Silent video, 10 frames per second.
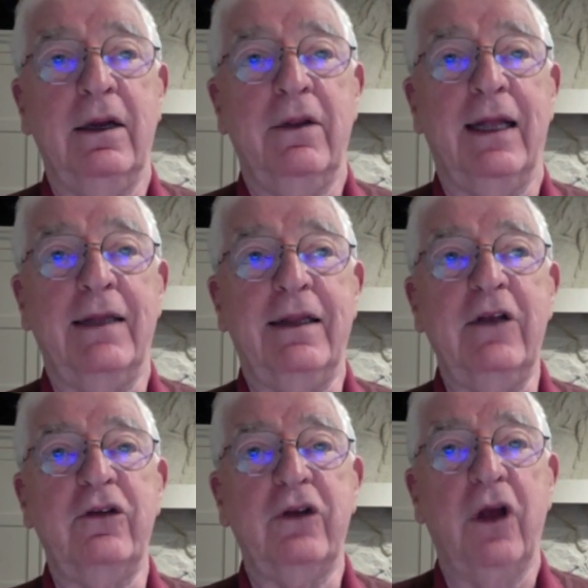that
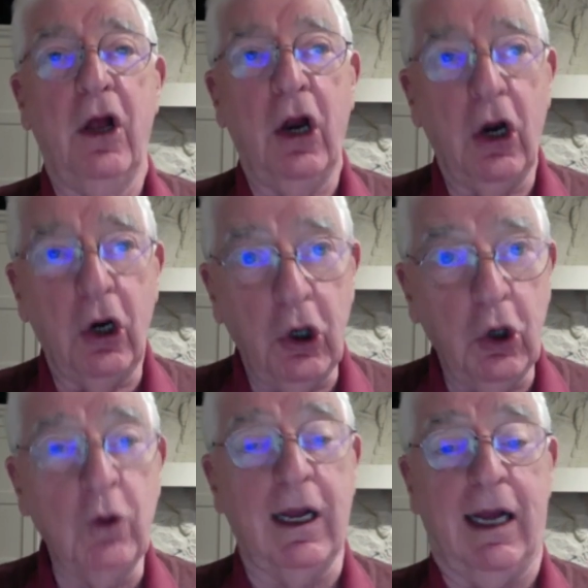this
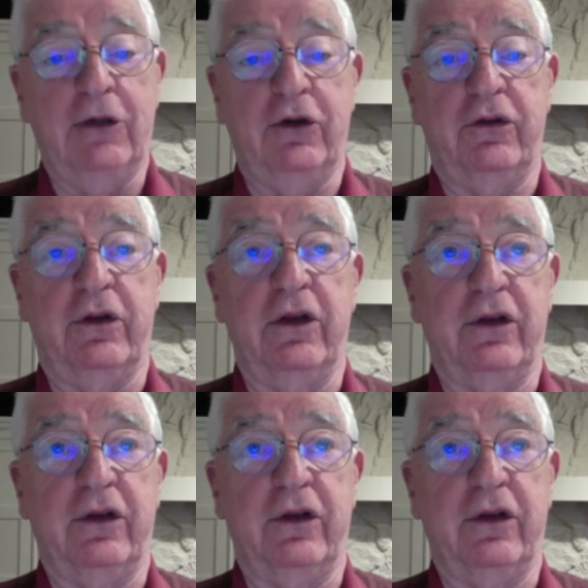new consciousness,